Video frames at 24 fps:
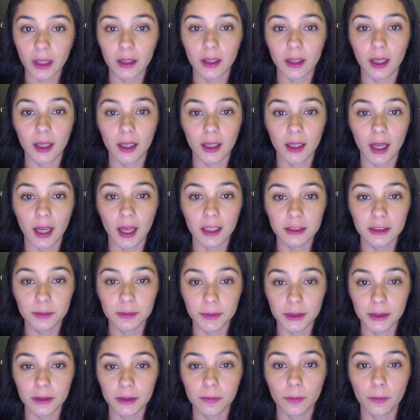that has
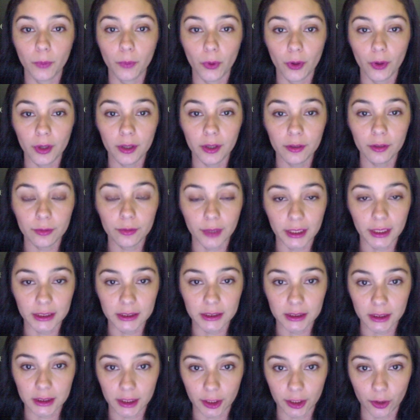been born and
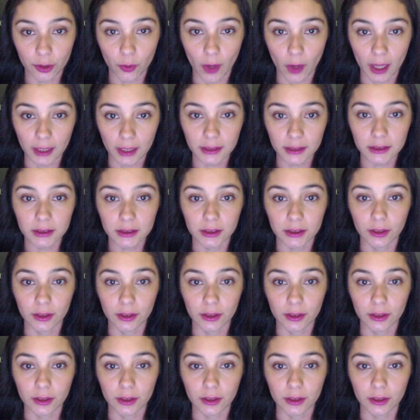raised in the U.S.,